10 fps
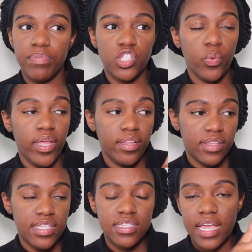
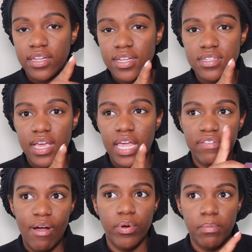between this day and this day
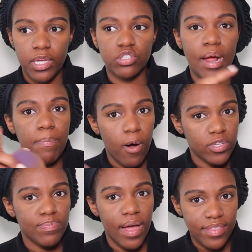if I want to make sure I
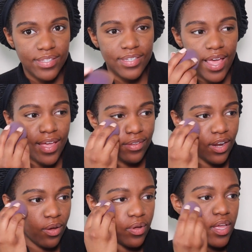post by this day, you
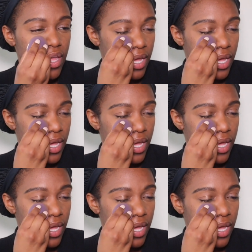know.